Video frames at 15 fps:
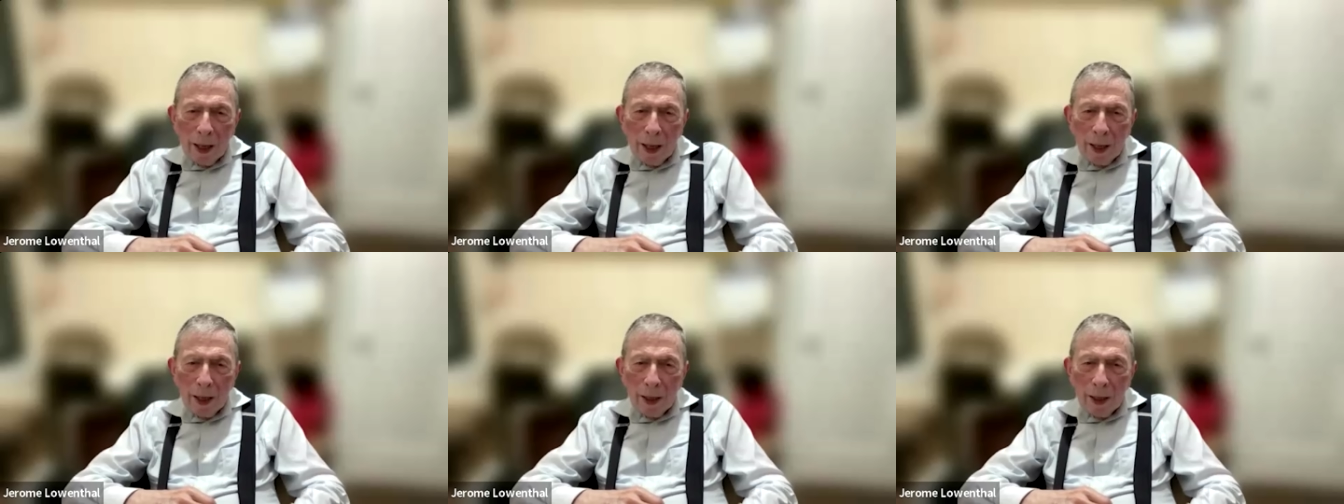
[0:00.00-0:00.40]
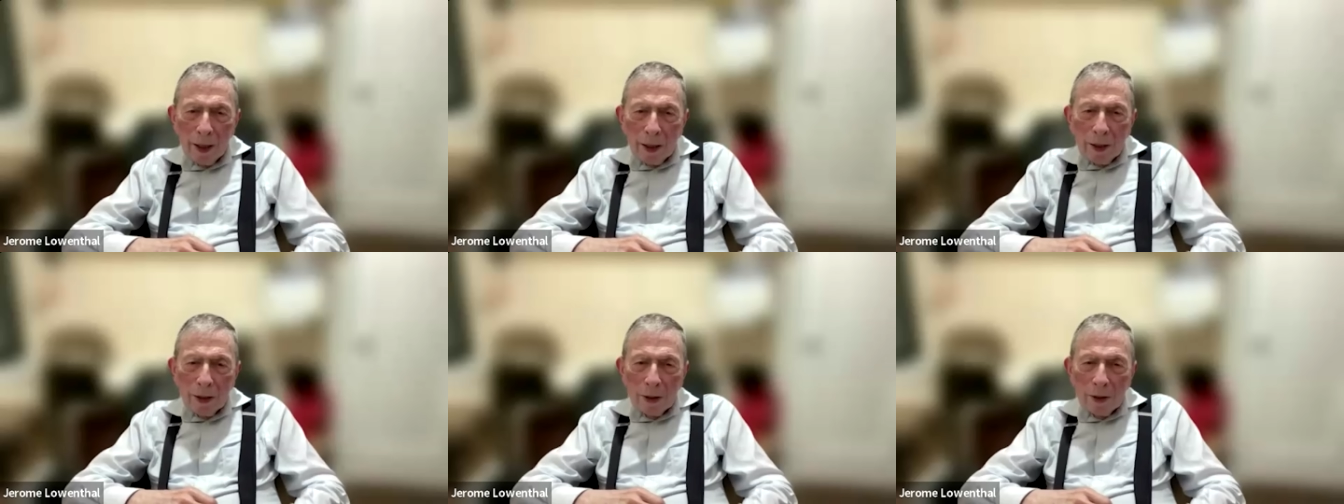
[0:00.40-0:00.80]
Uh,
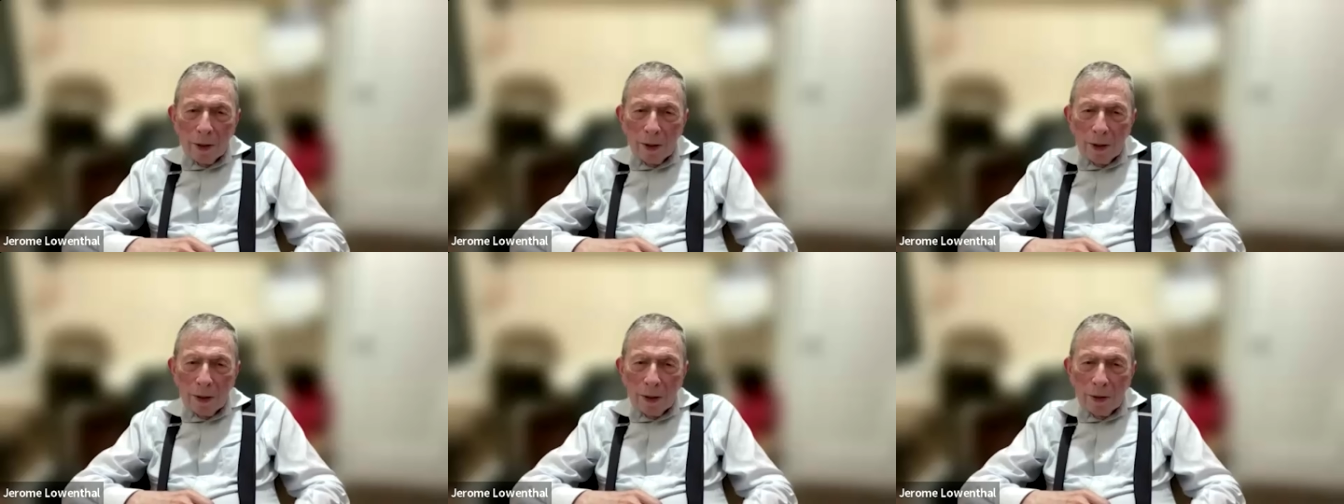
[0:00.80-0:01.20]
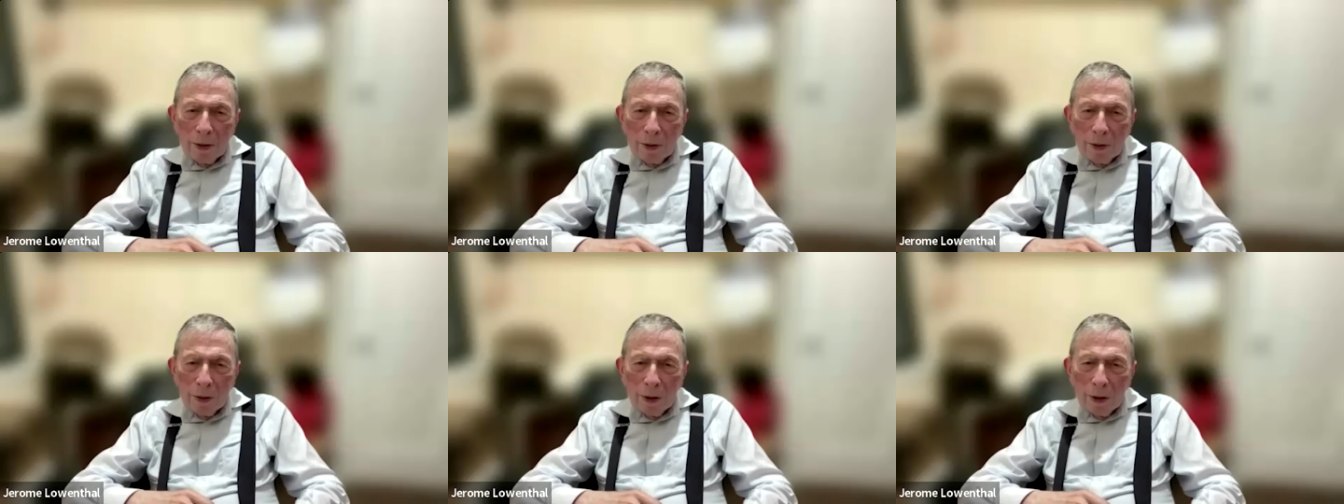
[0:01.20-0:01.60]

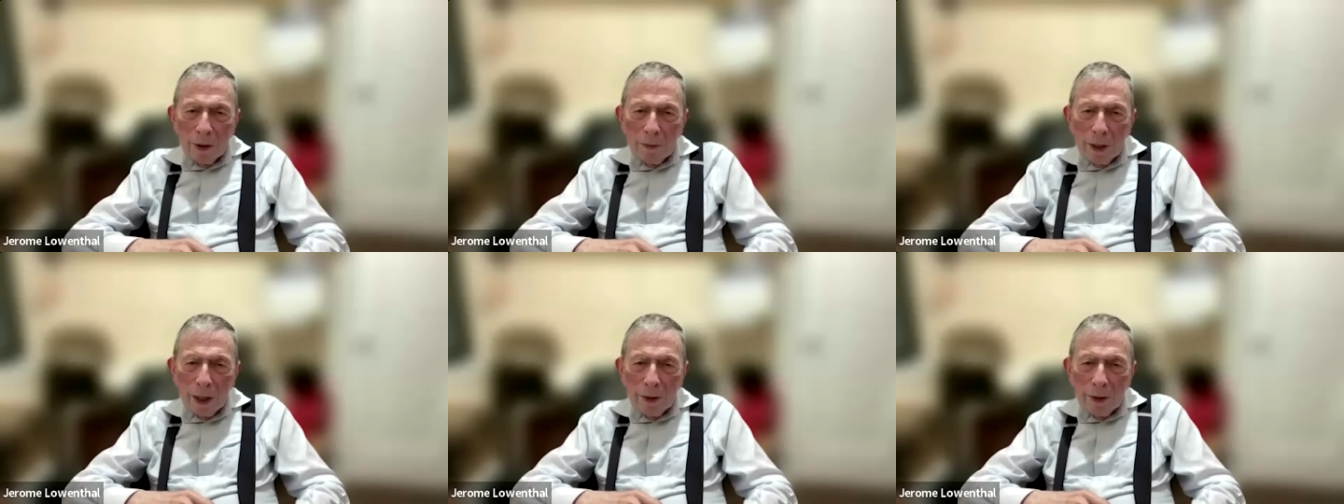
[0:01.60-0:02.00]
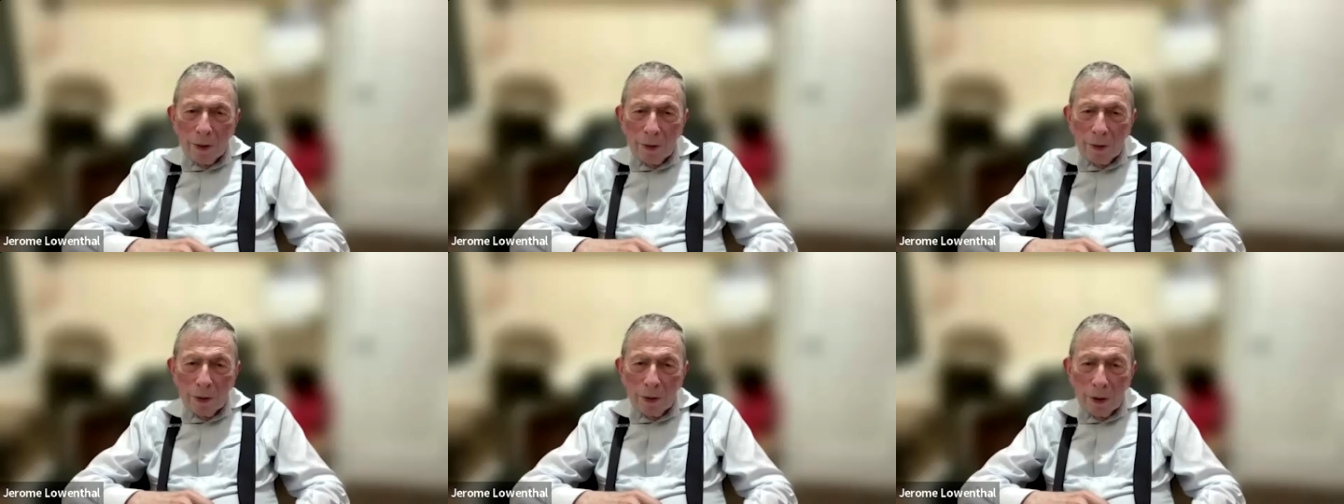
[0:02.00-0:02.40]
Steuermann,
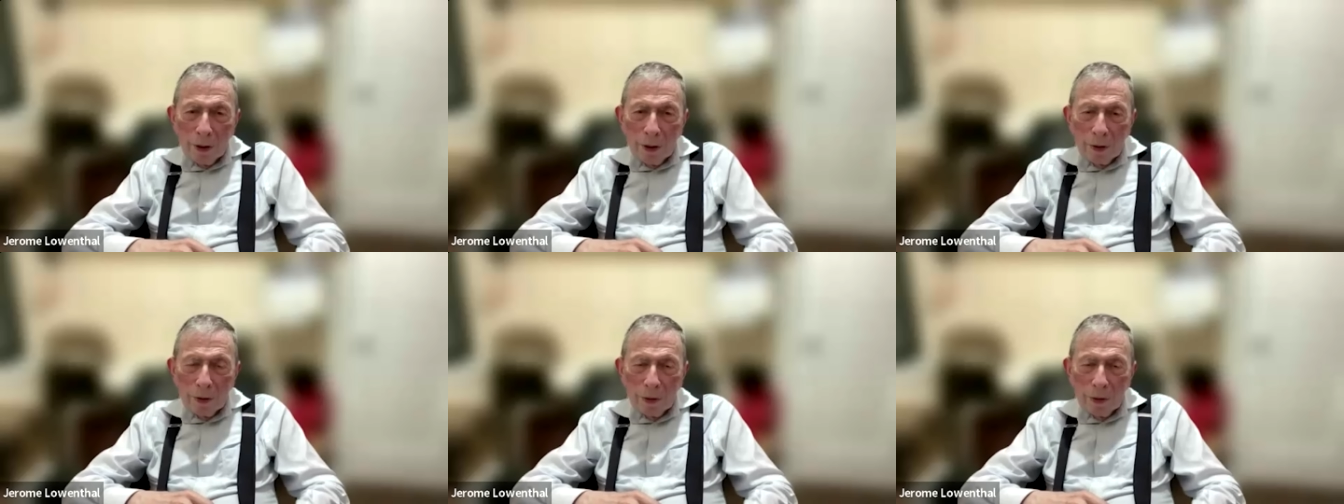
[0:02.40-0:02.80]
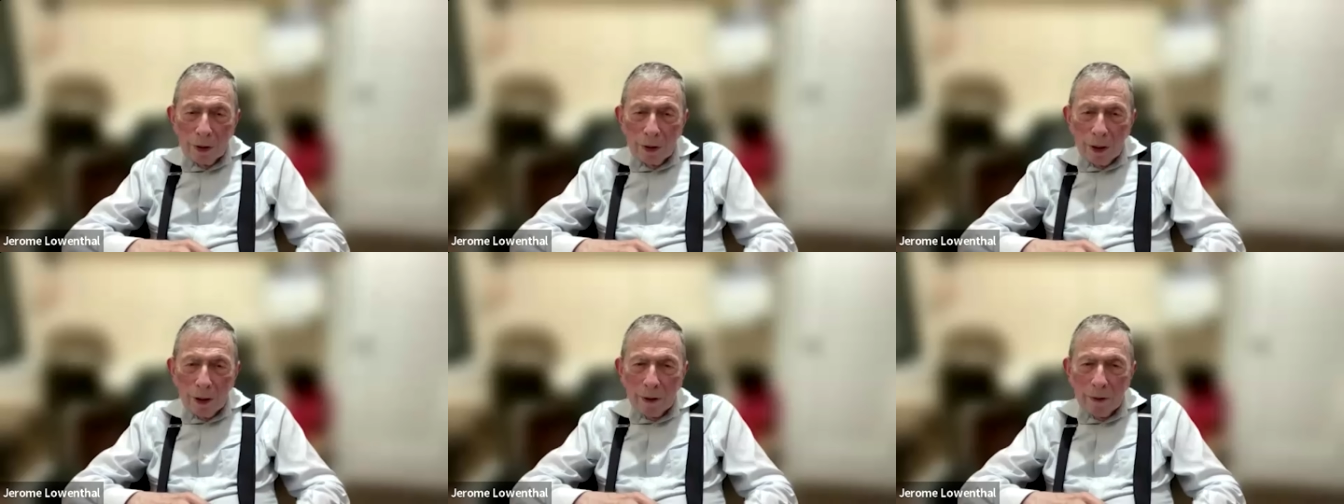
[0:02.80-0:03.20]
who taught at
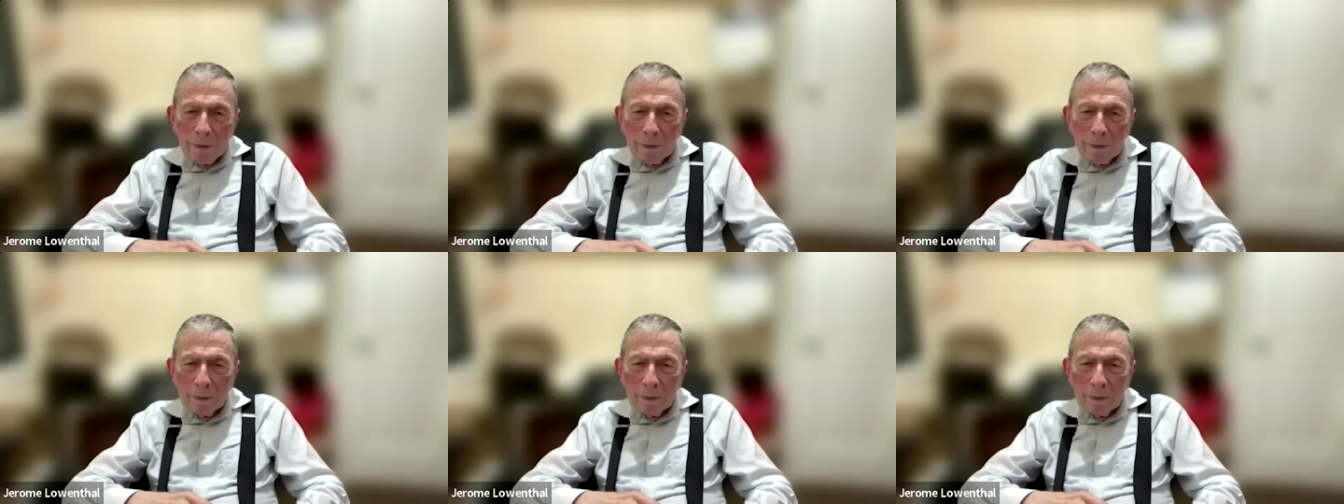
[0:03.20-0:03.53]
Juilliard